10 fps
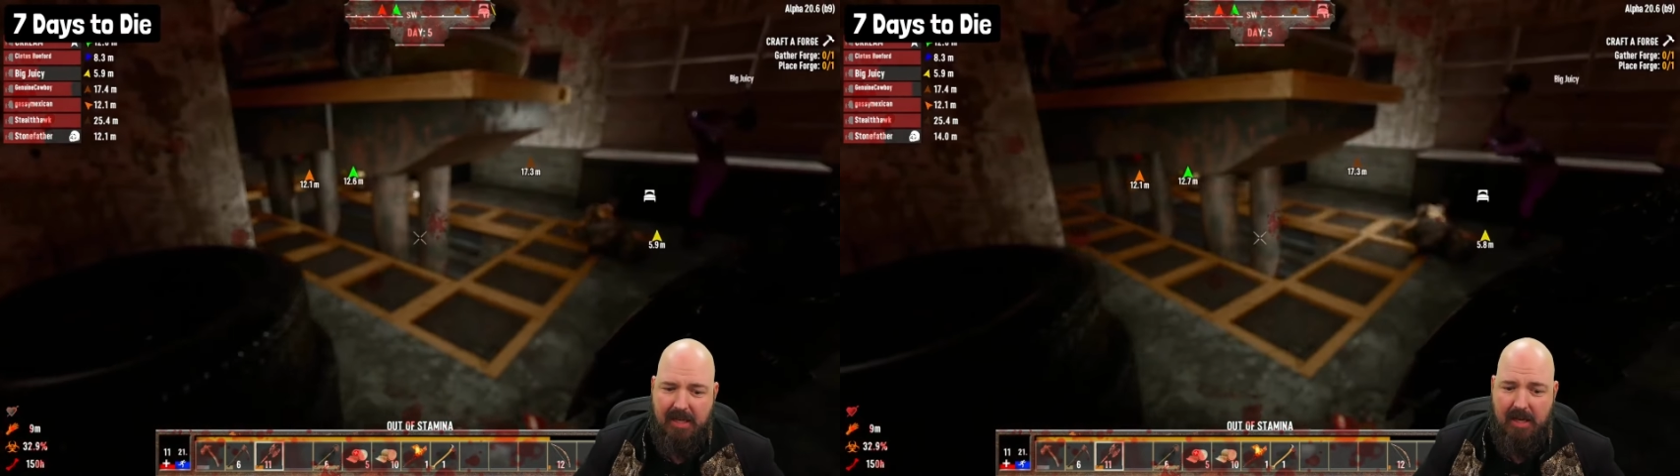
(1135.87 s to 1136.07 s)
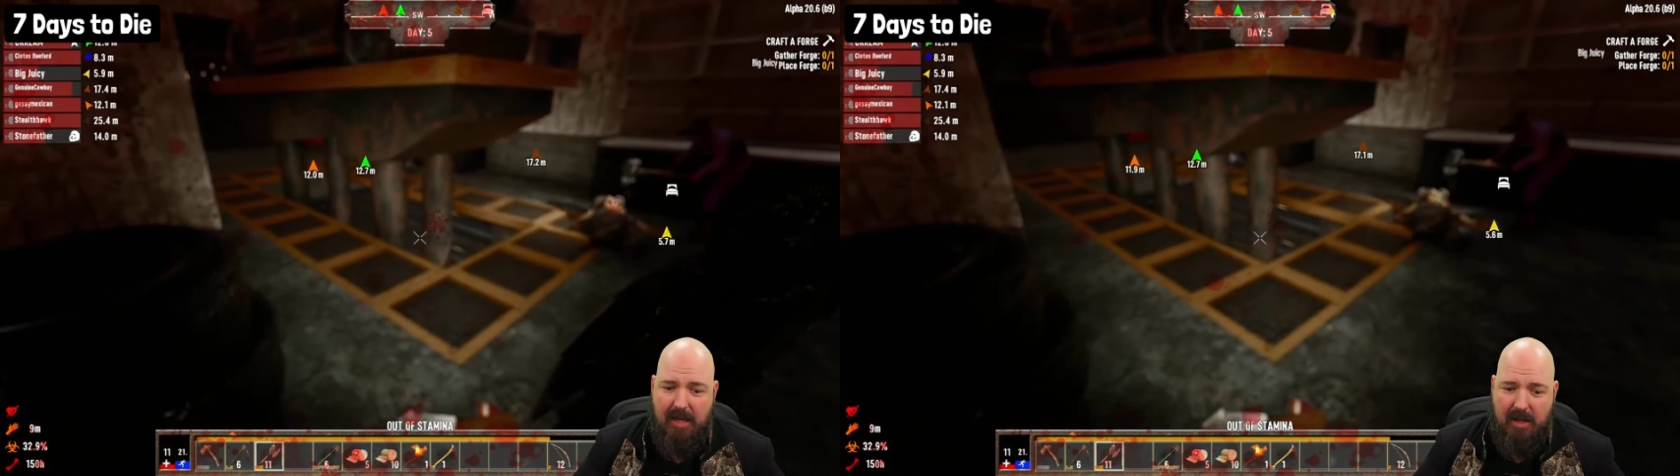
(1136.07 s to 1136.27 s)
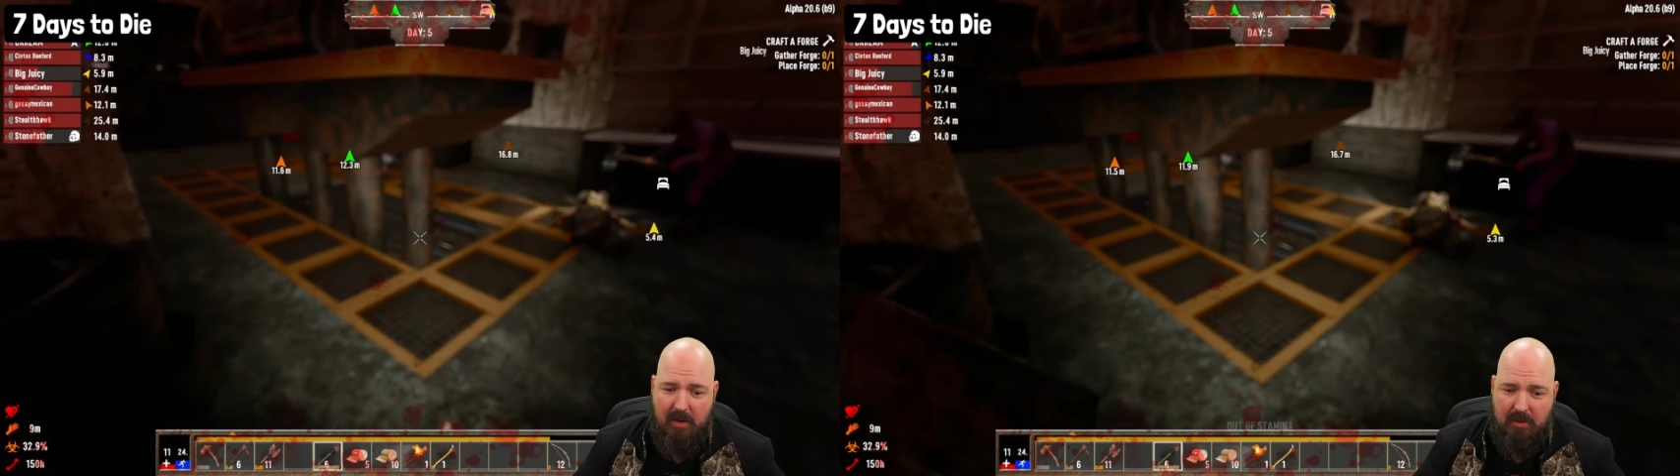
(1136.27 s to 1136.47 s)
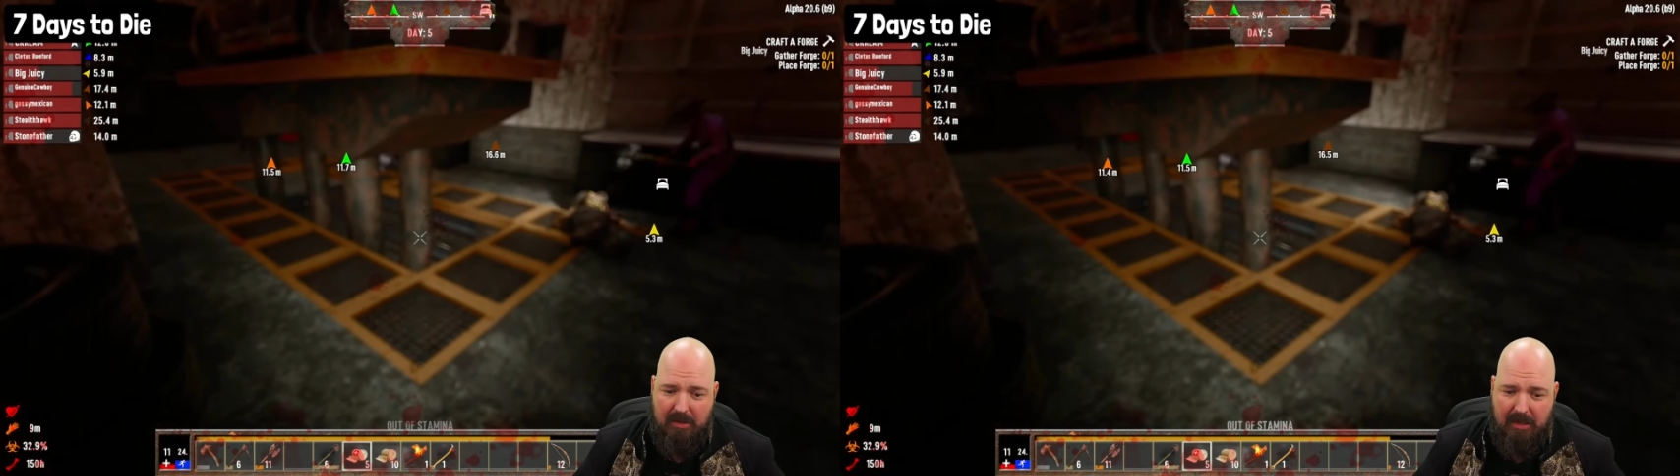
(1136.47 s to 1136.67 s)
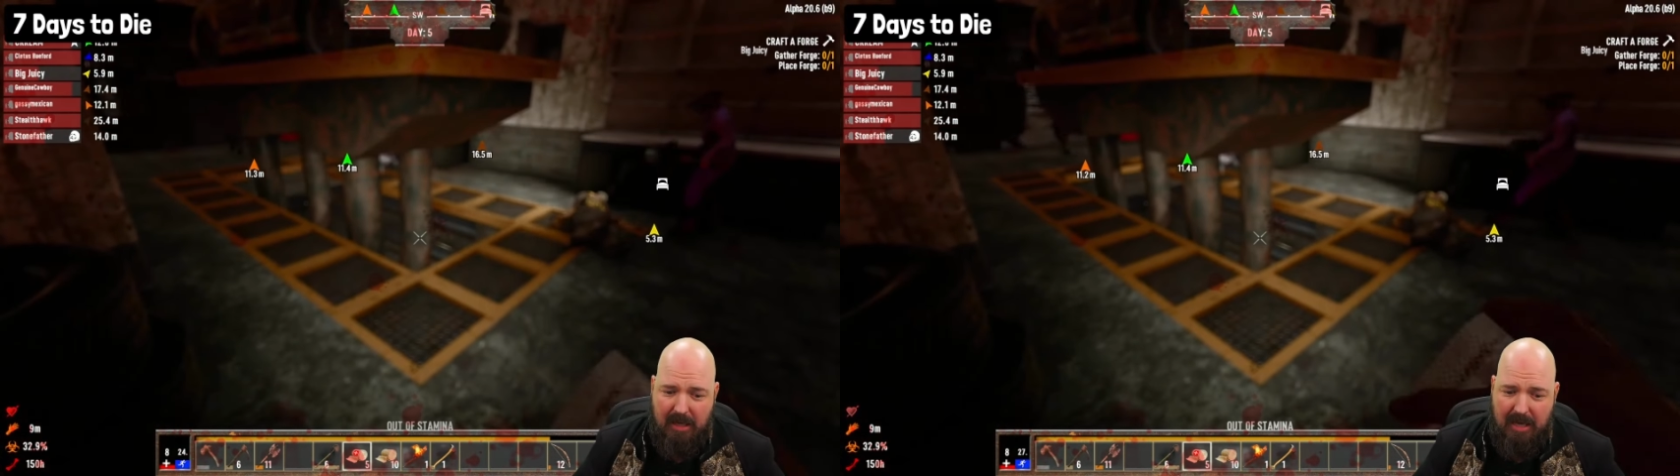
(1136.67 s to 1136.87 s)
Oh, okay.
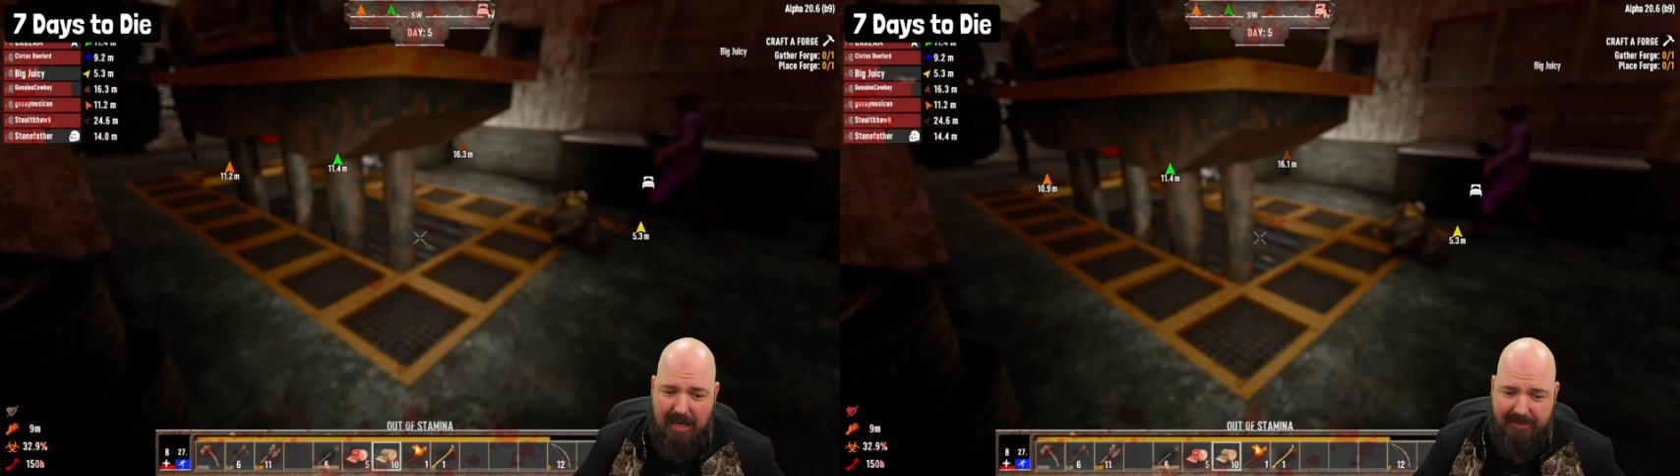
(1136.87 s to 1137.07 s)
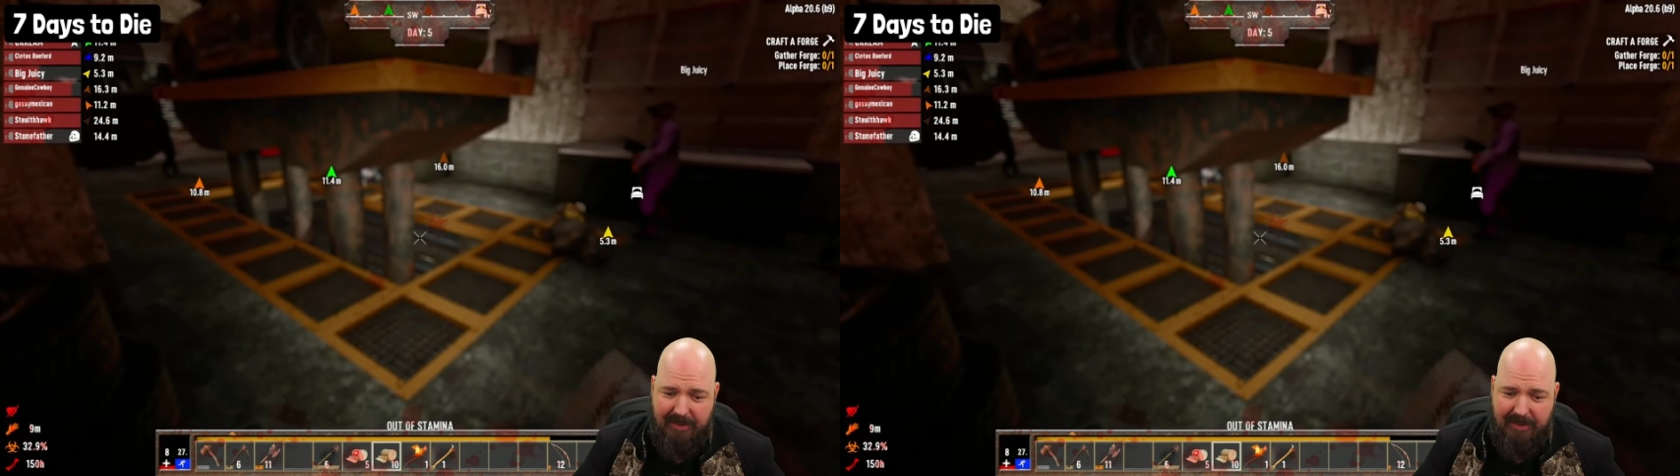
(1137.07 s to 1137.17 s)
Gosh,